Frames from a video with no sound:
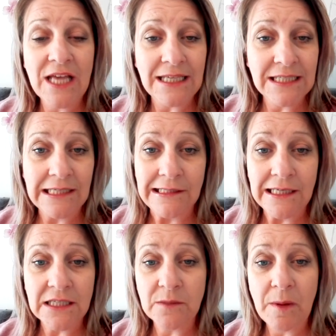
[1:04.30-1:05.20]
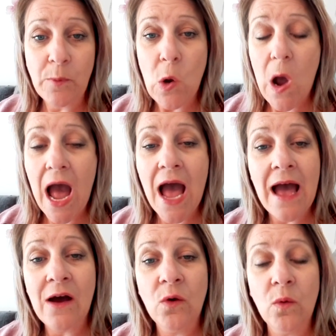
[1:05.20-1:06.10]
that still needs to be put
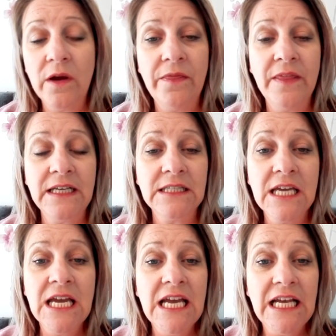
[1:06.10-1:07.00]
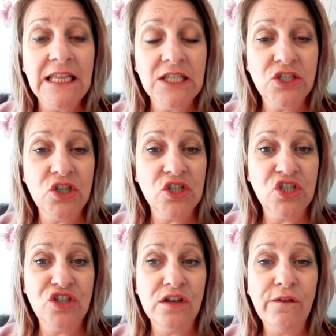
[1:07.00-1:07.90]
out, and there's just
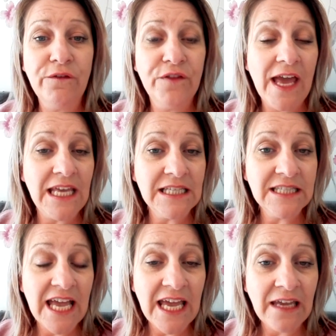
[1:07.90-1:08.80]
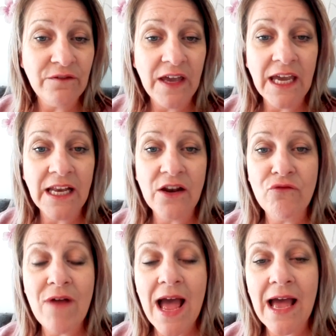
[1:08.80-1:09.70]
stuff that you're saving
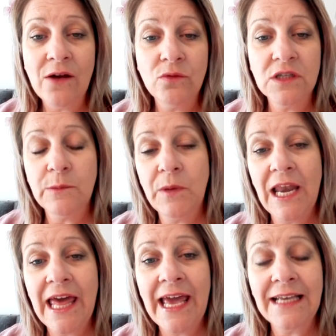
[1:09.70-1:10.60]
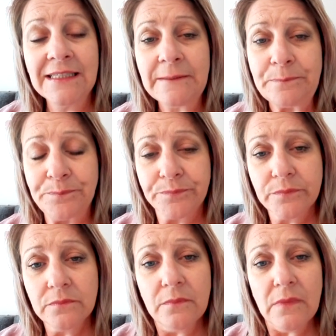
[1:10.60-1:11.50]
around the place.
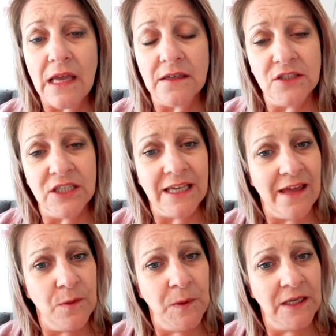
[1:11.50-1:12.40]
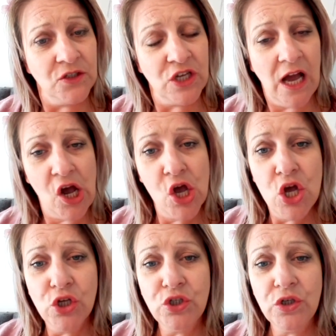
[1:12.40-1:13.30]
Do you get the picture?
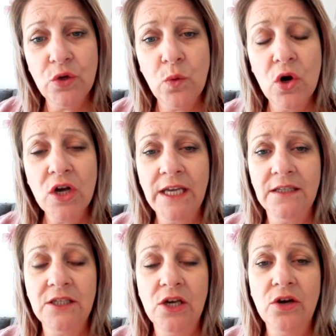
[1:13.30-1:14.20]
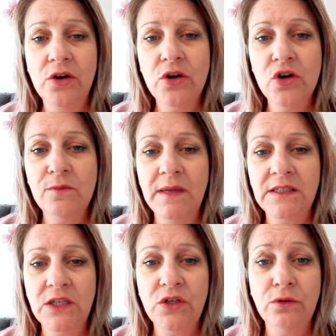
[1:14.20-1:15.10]
Do you walk into your home
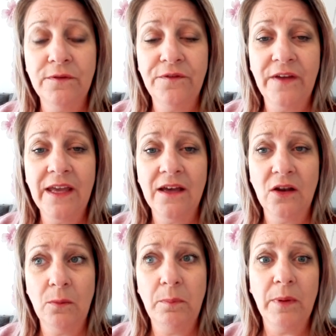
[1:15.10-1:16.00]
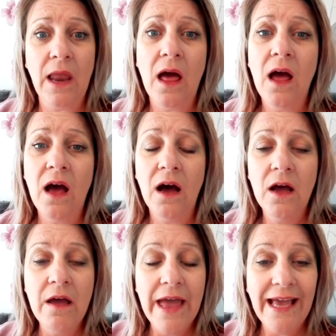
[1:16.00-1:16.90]
and do you feel blah?
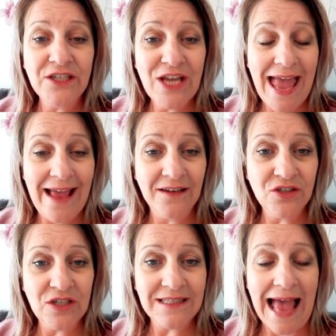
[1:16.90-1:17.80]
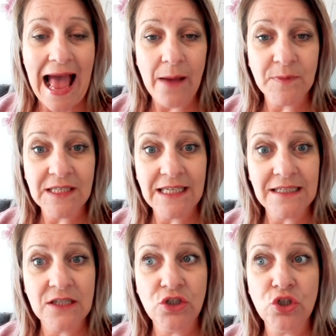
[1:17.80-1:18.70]
Is your energy zapped?
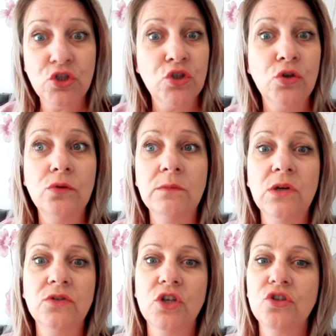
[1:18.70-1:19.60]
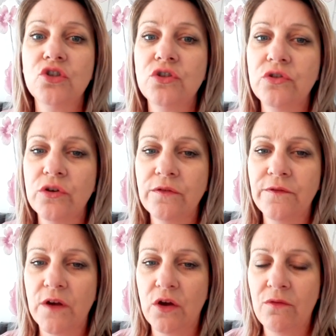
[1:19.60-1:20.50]
Is there just too much
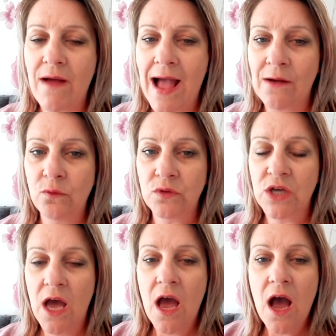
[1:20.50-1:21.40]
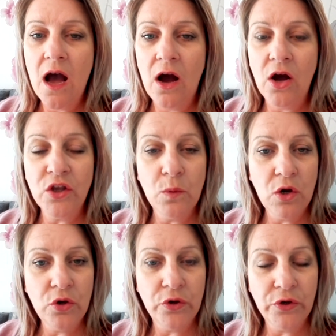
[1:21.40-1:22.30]
stuff around? Are you
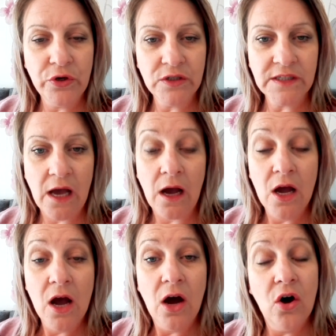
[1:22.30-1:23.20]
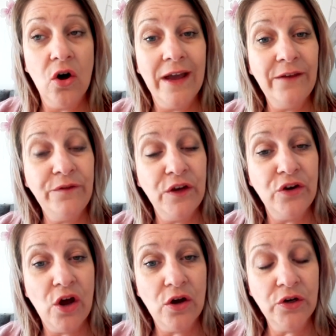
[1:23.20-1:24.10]
a hoarder? Or if you're
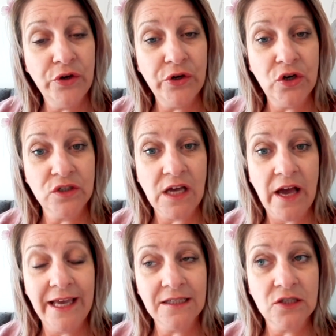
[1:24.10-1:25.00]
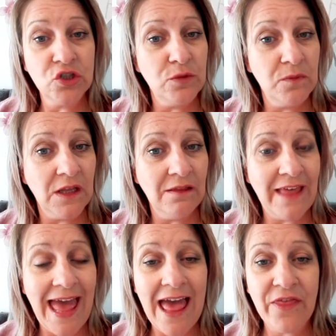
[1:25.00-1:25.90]
not a hoarder, is there something
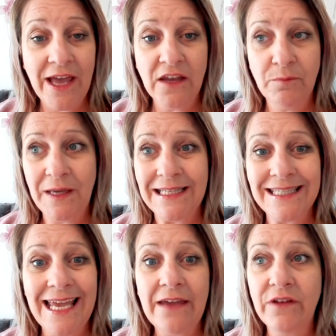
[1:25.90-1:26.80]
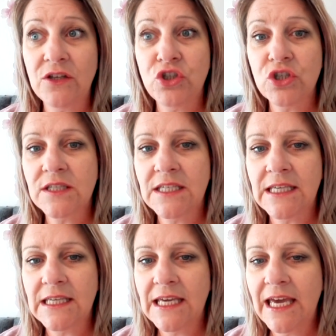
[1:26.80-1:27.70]
there that you've been saving just
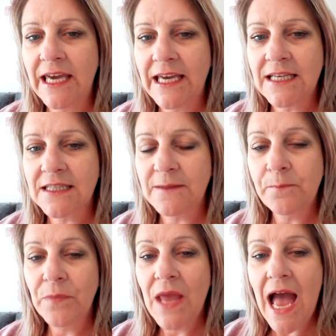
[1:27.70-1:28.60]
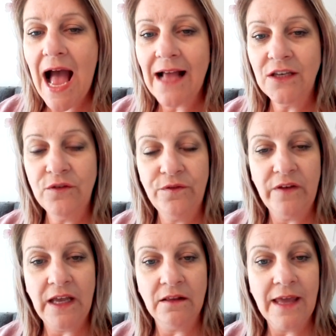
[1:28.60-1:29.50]
in case and you
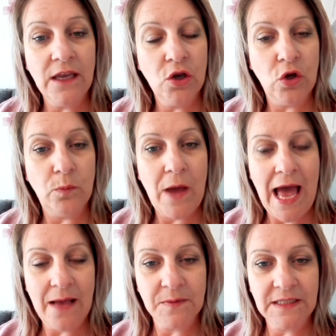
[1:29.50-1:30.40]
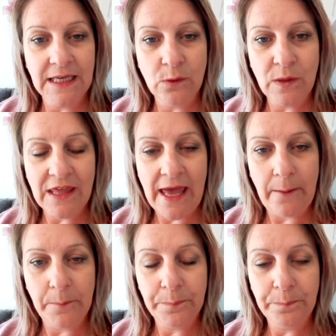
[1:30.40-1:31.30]
feel that you could perhaps deal with it?